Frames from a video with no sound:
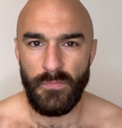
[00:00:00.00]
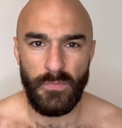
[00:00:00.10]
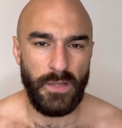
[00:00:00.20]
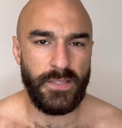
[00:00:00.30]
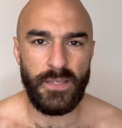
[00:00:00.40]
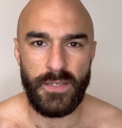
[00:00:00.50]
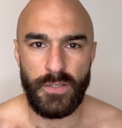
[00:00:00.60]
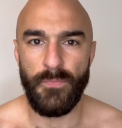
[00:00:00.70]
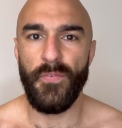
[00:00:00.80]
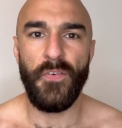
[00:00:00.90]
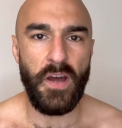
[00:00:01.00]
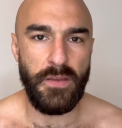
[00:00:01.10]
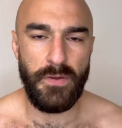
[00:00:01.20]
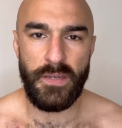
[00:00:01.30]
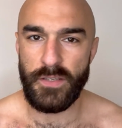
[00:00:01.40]
let's say some fatty
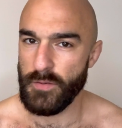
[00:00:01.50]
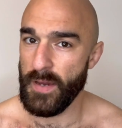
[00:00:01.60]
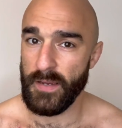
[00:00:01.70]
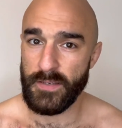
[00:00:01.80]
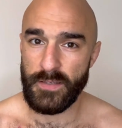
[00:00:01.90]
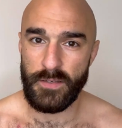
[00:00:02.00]
meat and some eggs.